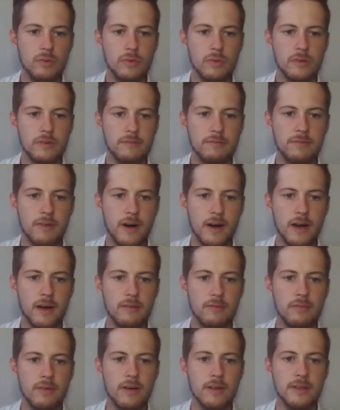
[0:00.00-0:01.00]
with 5,
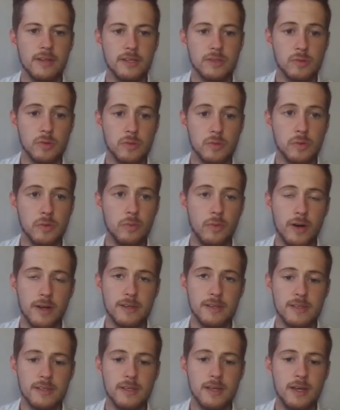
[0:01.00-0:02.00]
and that's what we
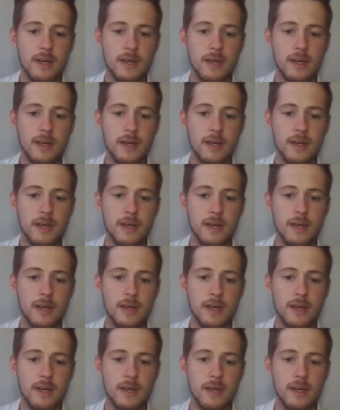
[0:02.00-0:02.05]
want.